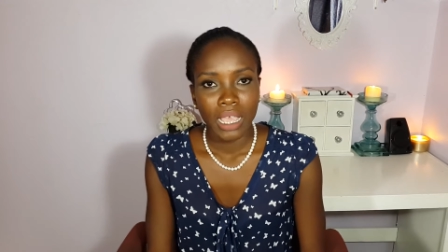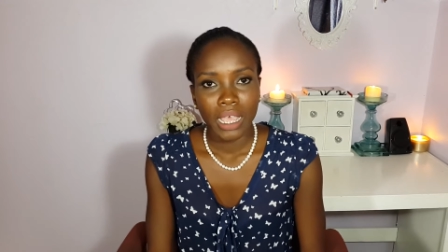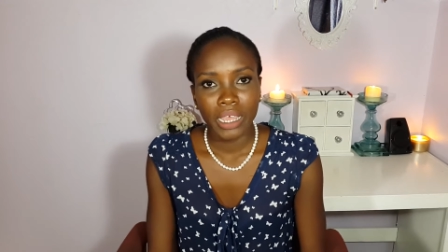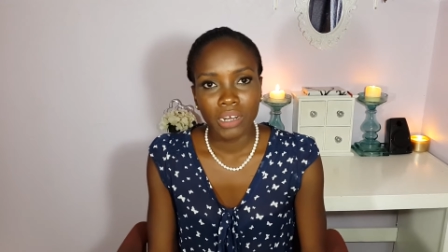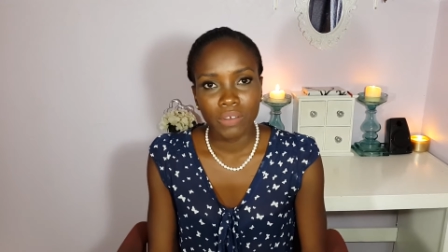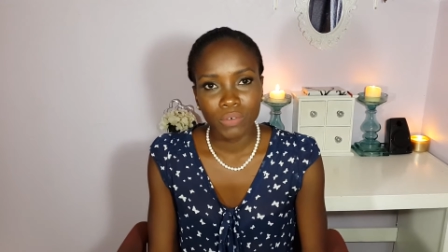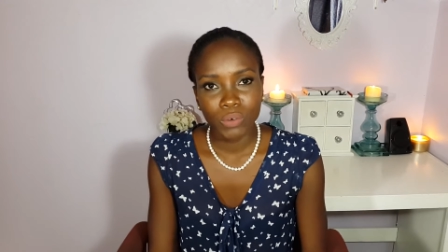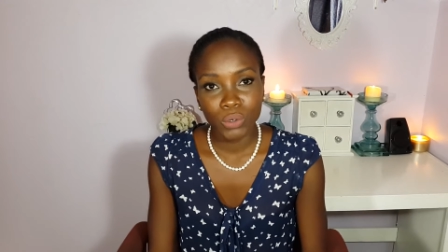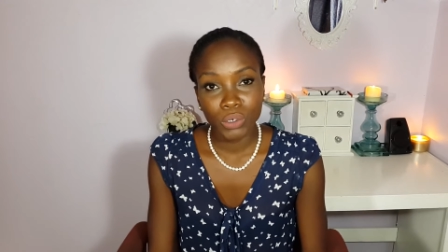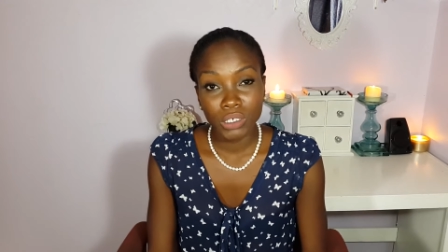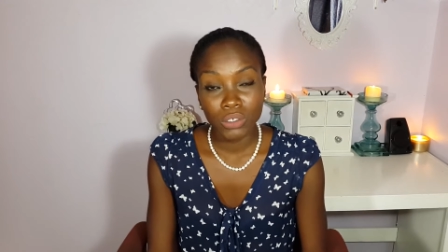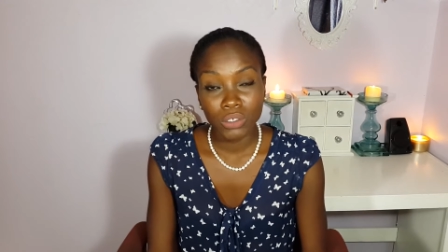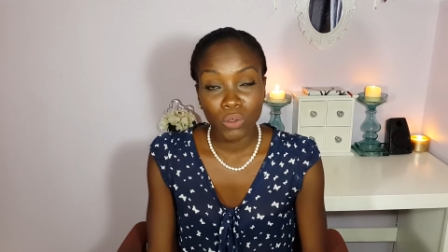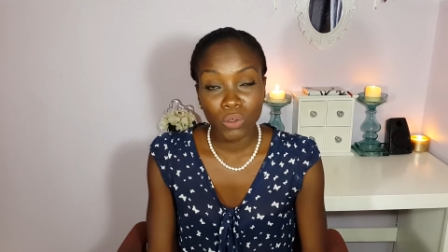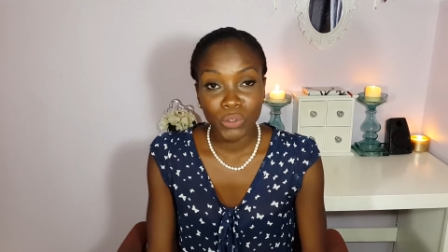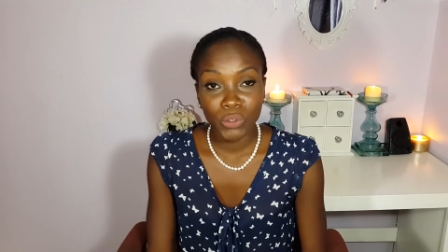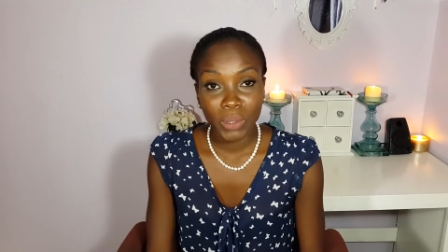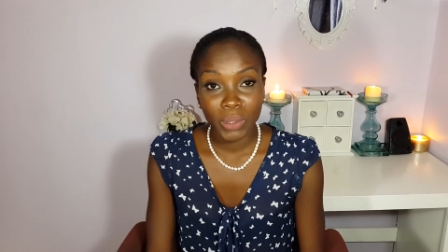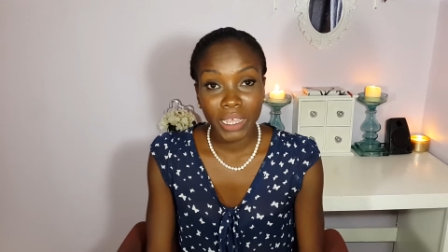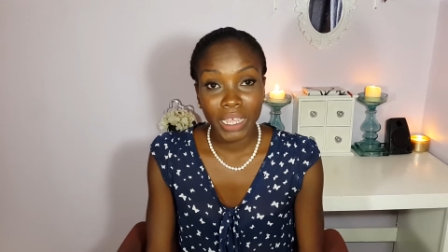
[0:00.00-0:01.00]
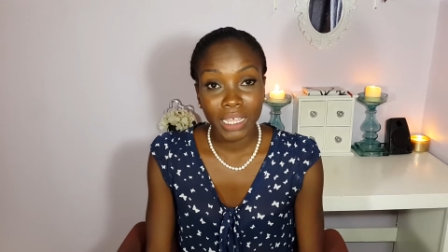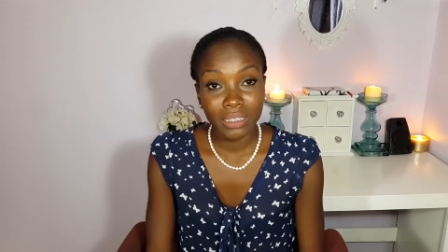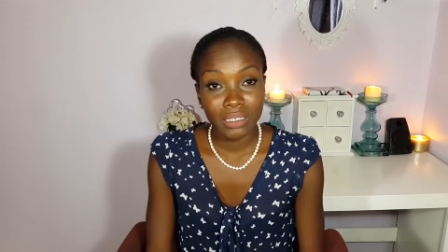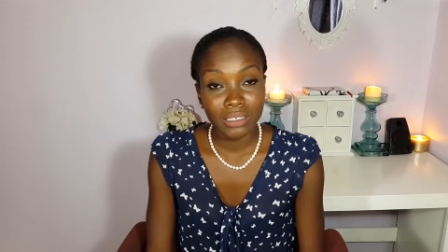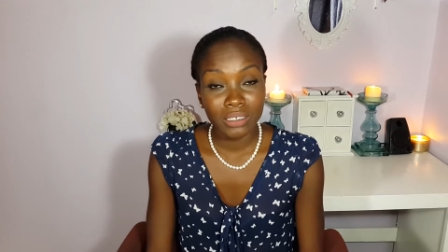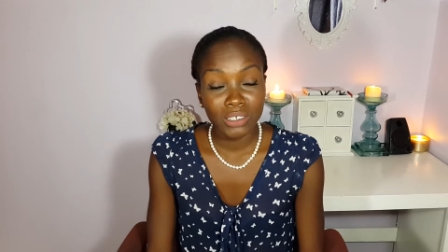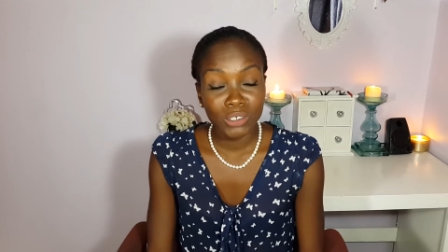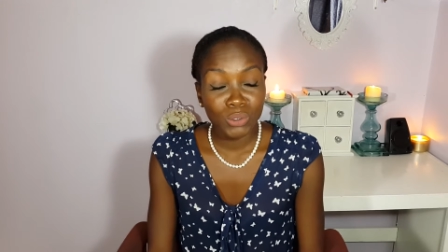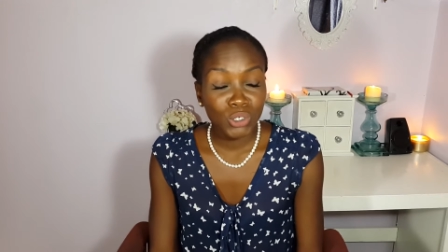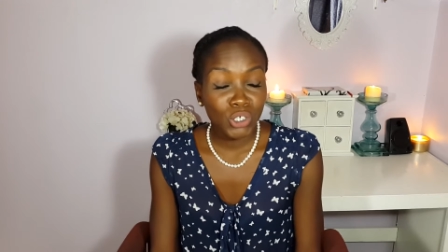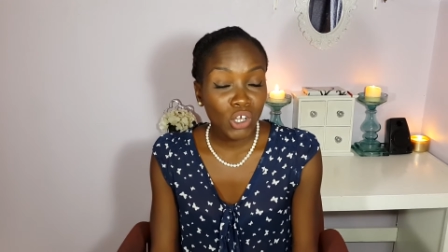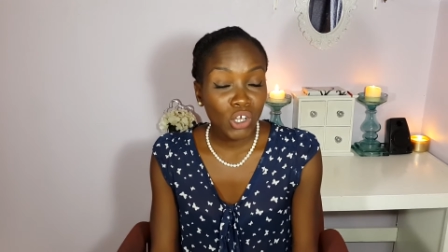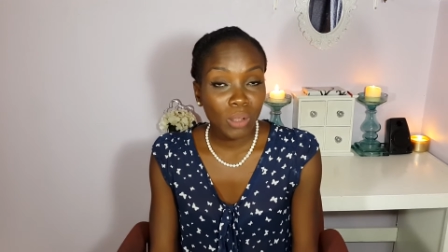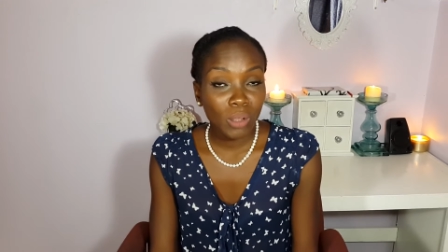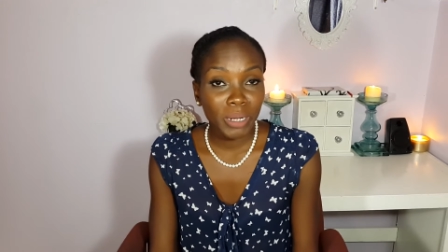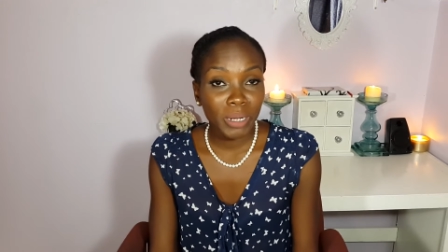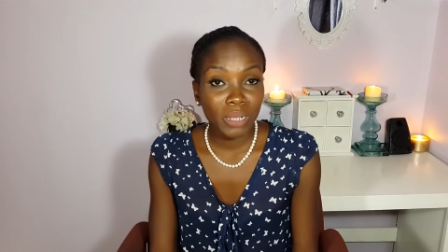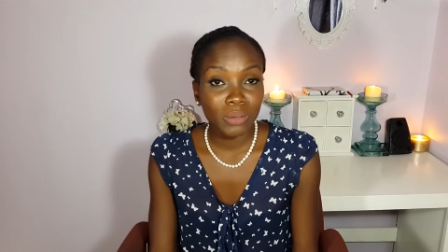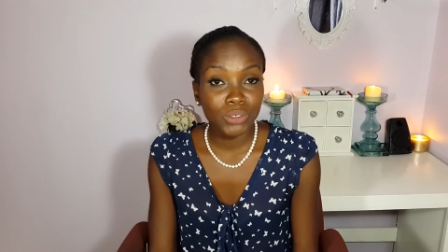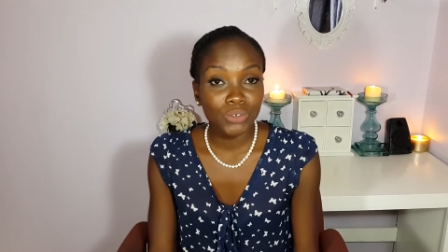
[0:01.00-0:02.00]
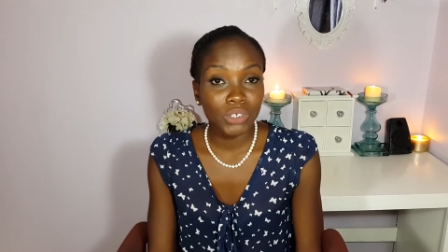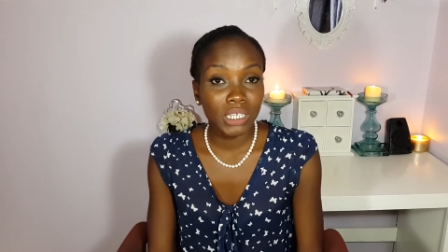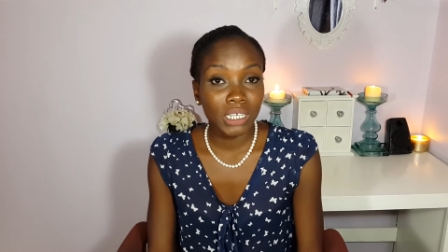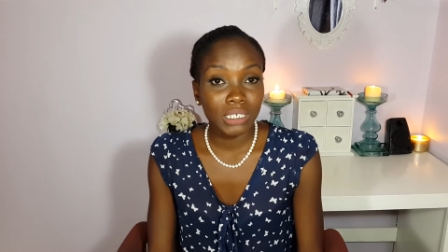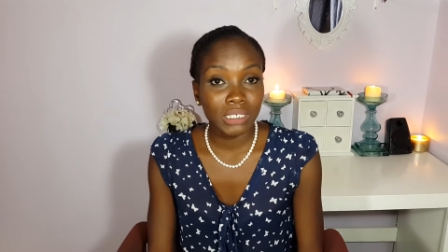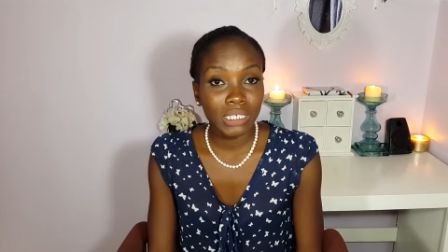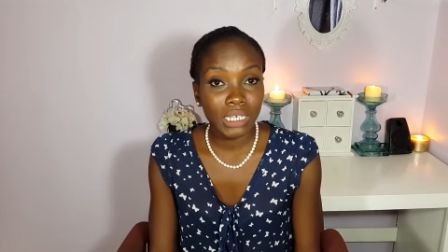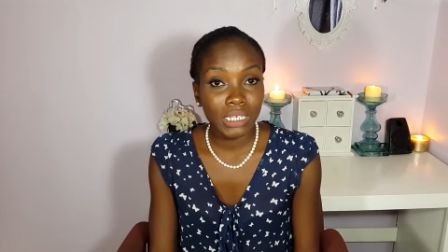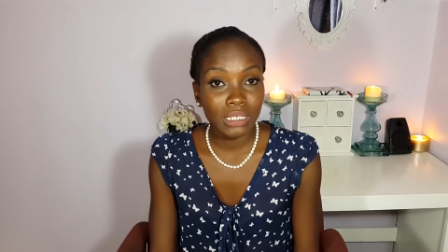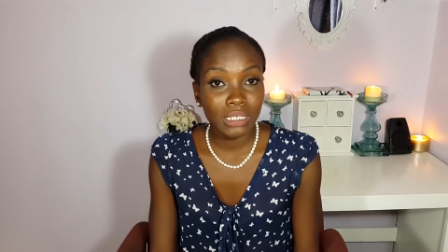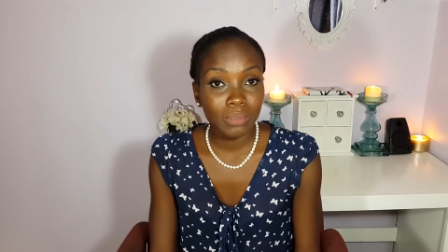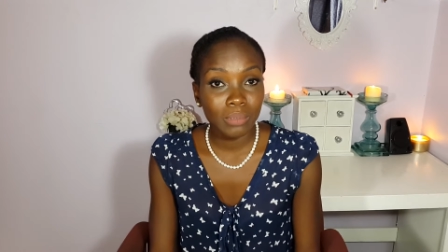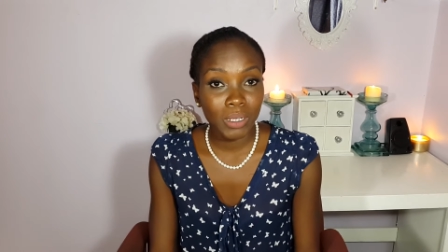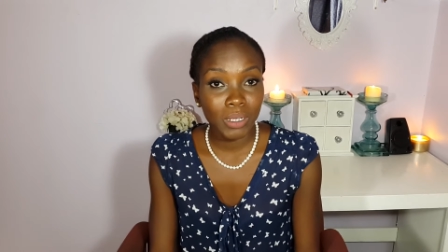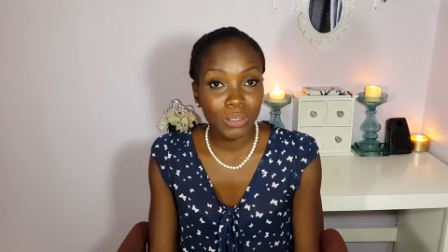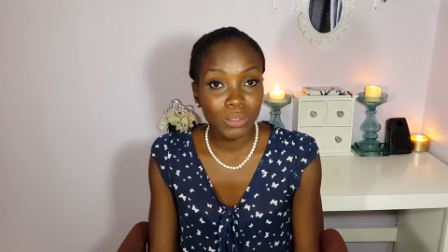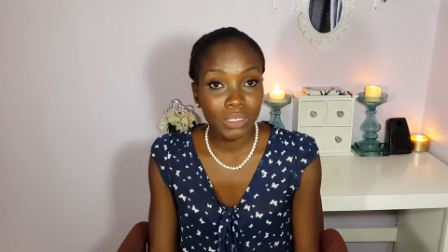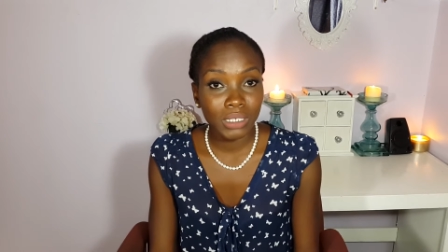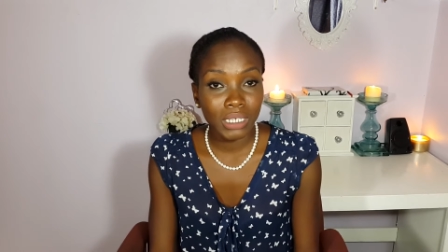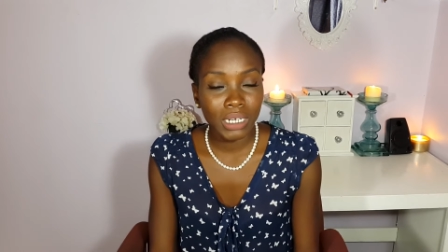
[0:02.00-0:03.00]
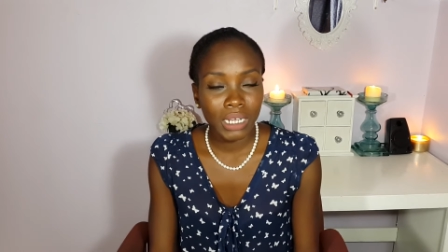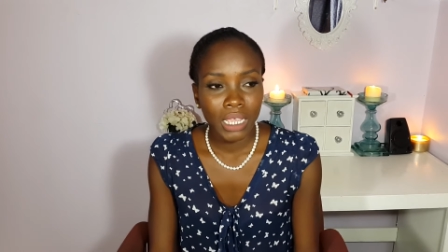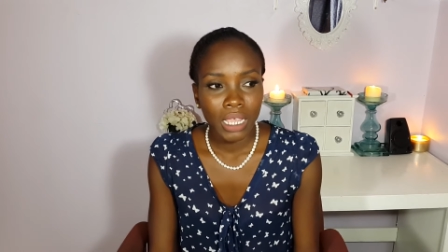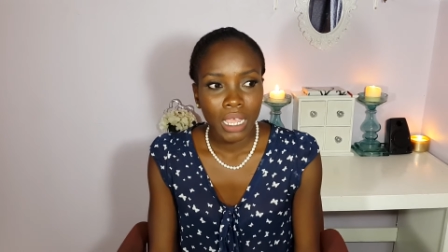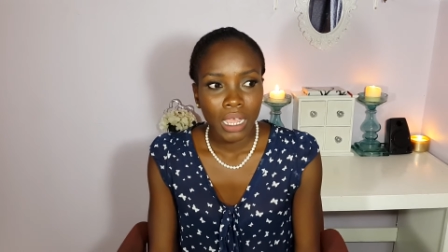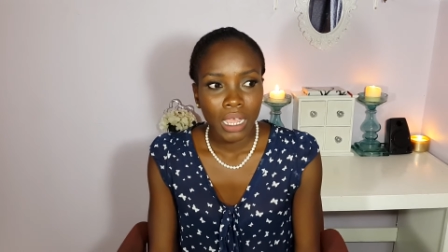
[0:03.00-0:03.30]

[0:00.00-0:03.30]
And of course, although I had this new job and I was really excited about it,